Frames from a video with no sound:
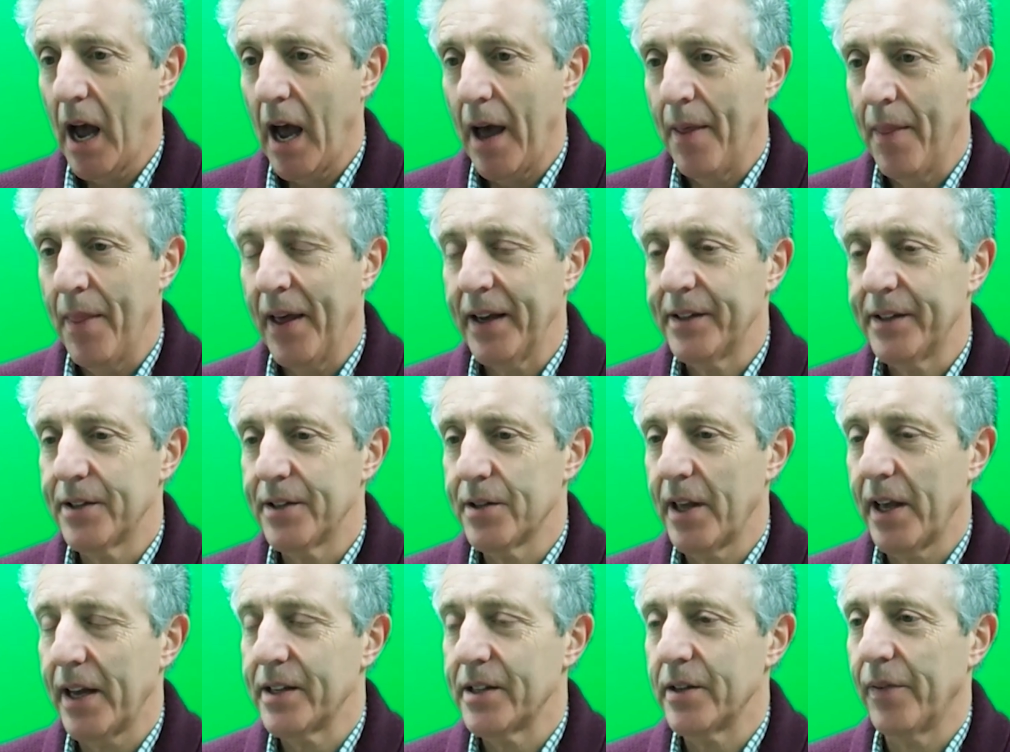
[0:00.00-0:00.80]
And that
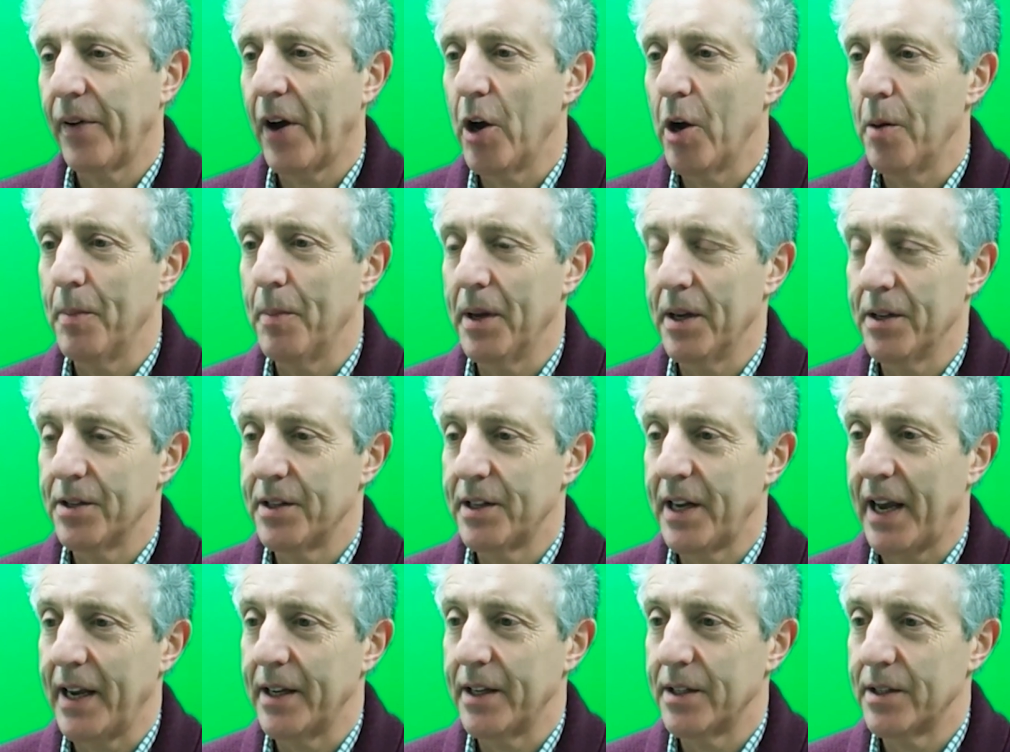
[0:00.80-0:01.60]
is that of
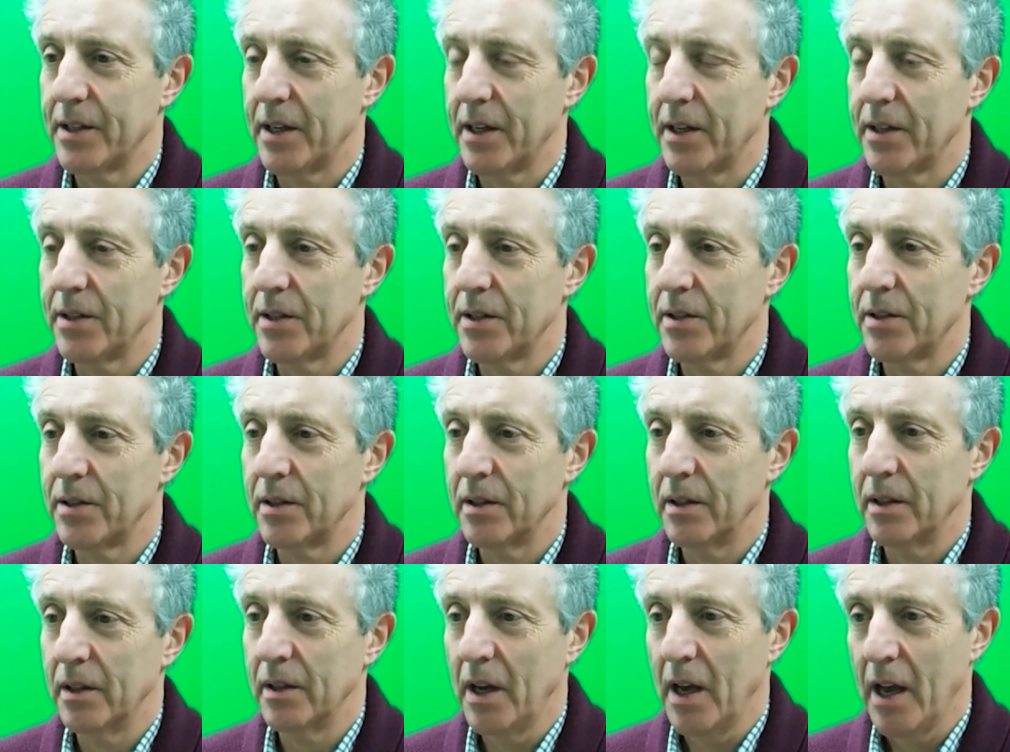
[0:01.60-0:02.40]
homeostasis.
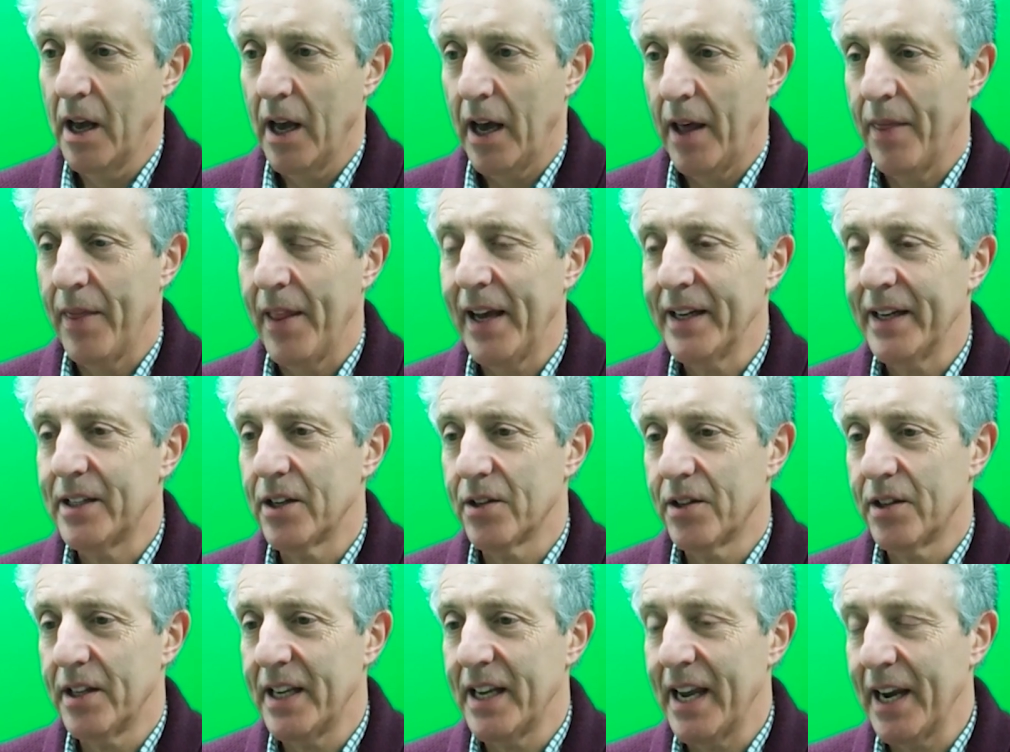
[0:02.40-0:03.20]
And that
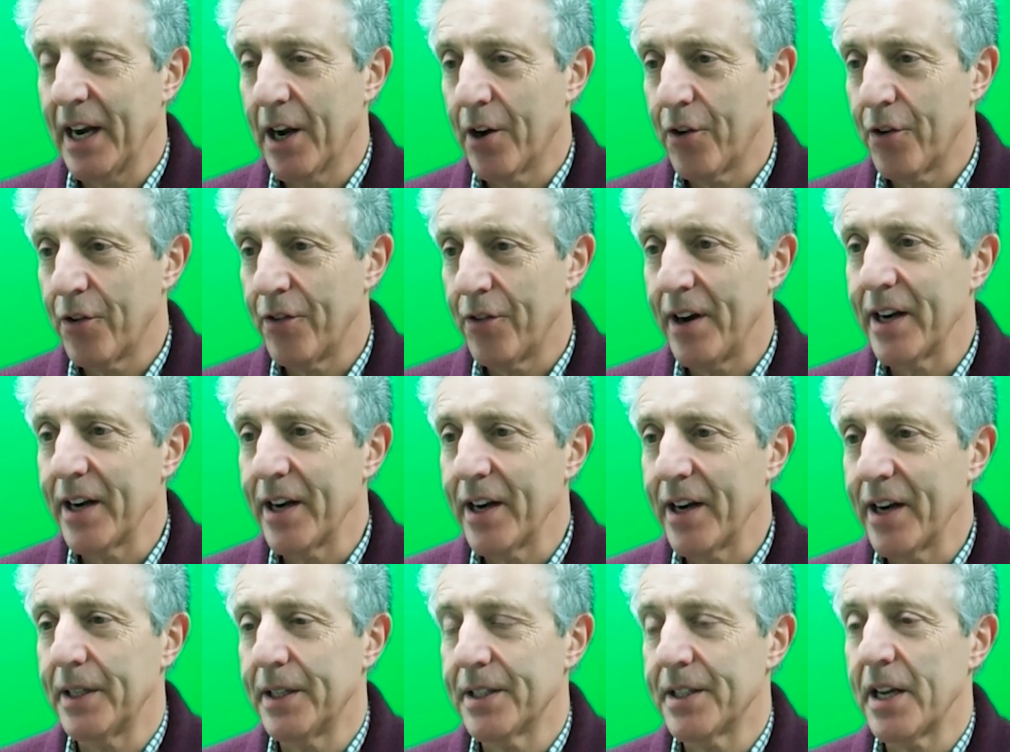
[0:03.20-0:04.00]
is the
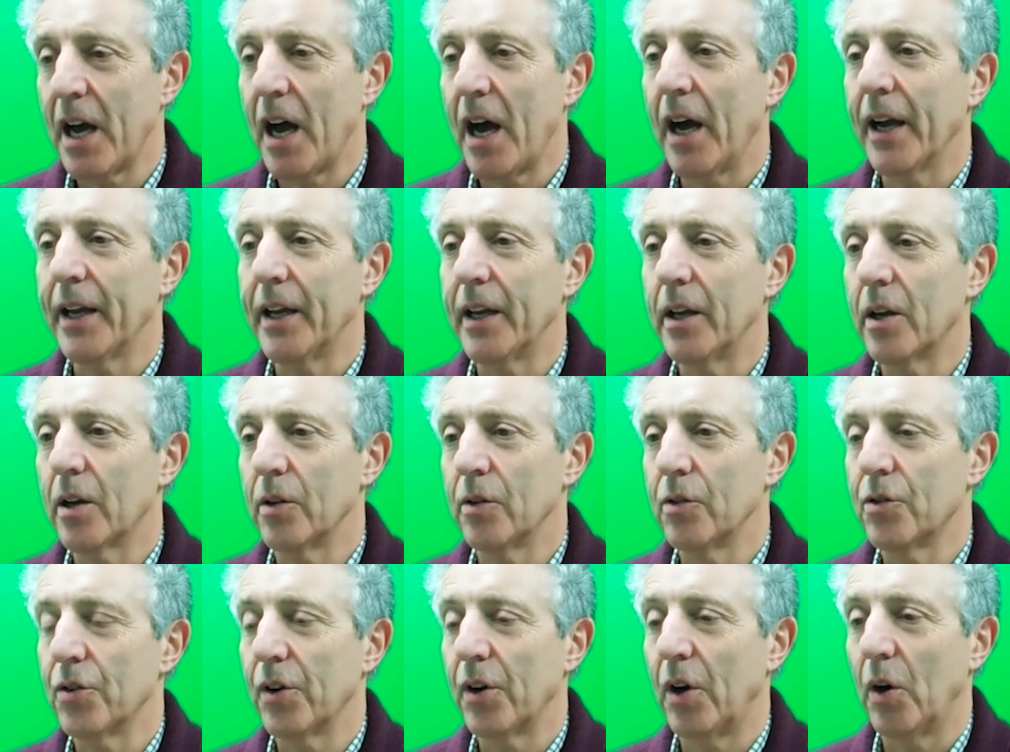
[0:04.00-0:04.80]
incredibly tight
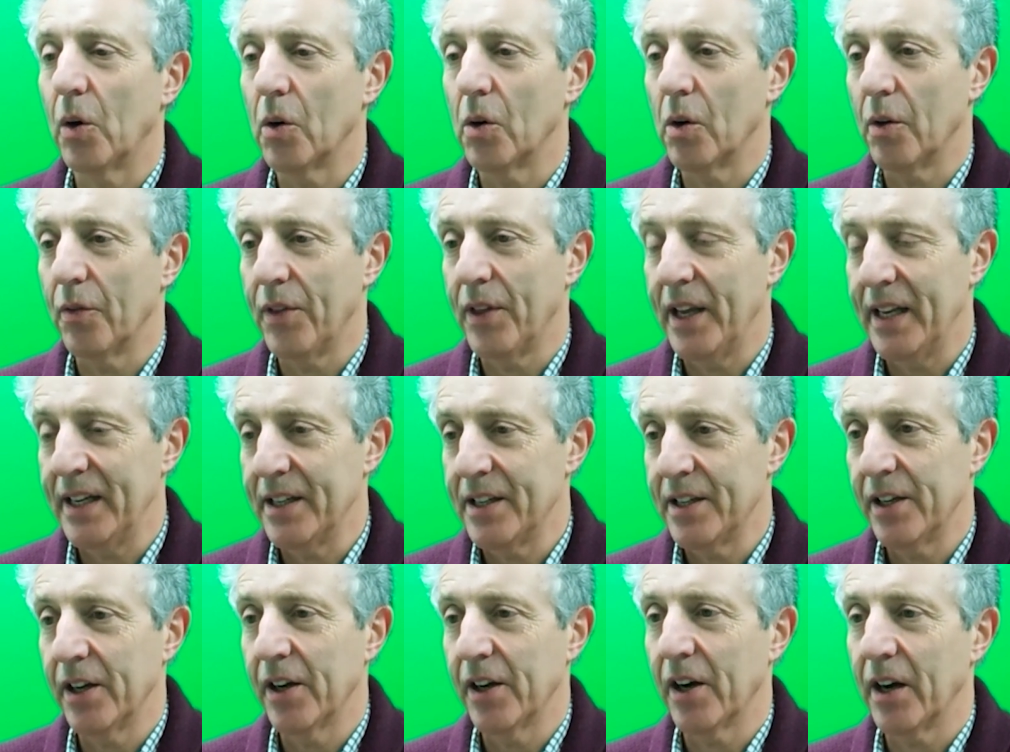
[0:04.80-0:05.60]
control of the
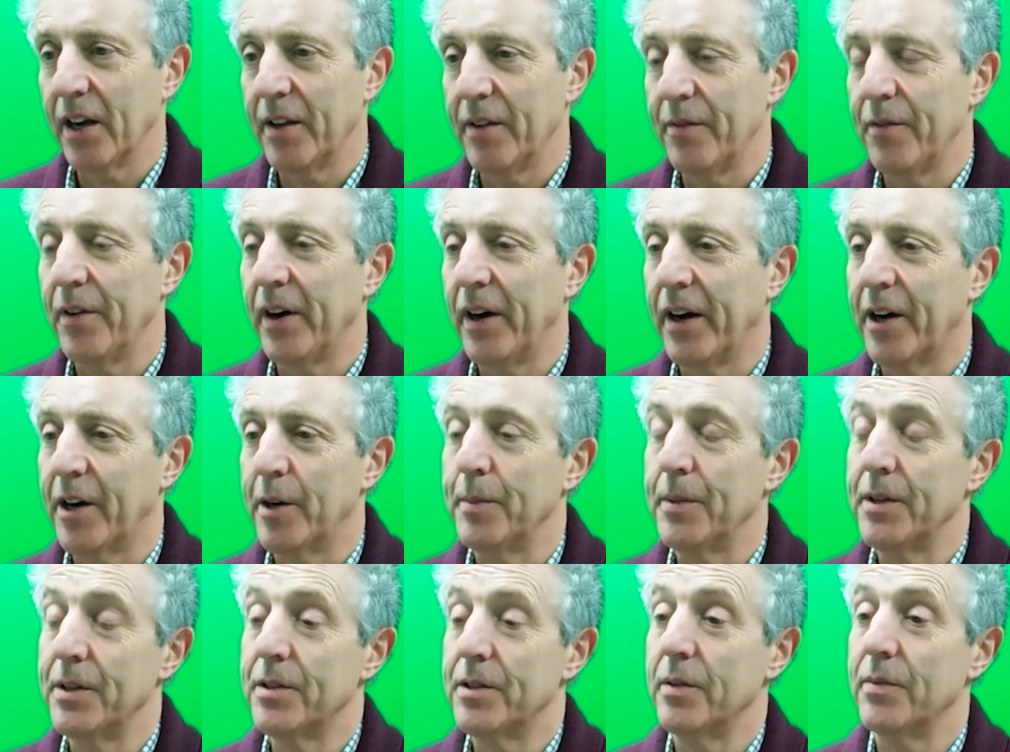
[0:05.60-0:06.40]
internal
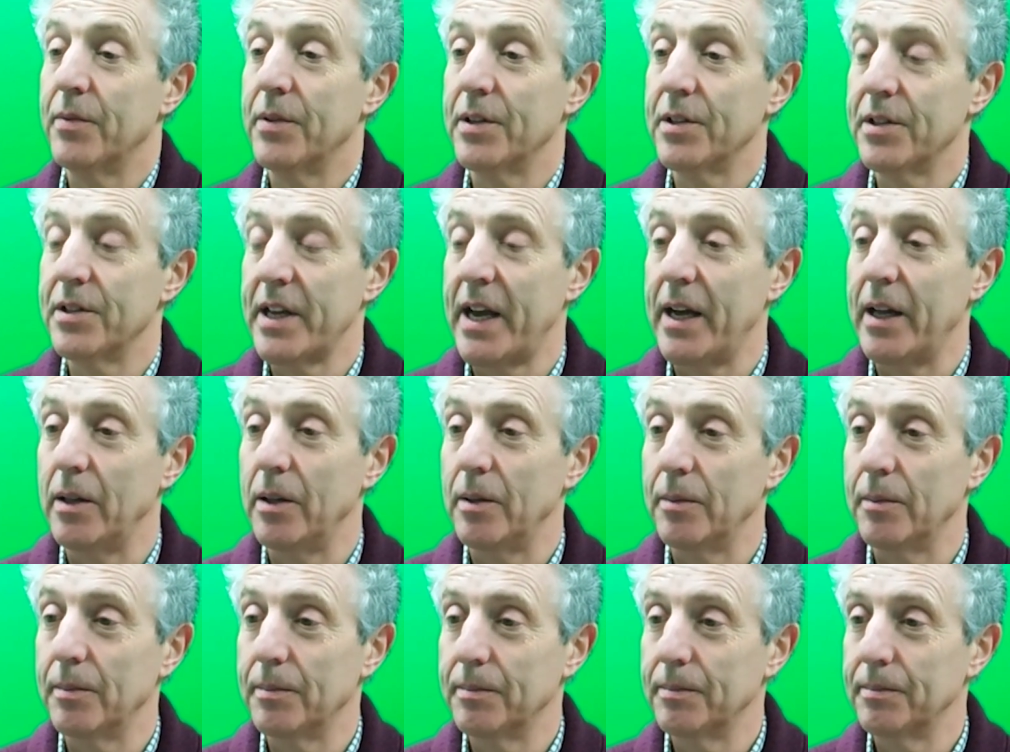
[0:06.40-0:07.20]
environment of the cell.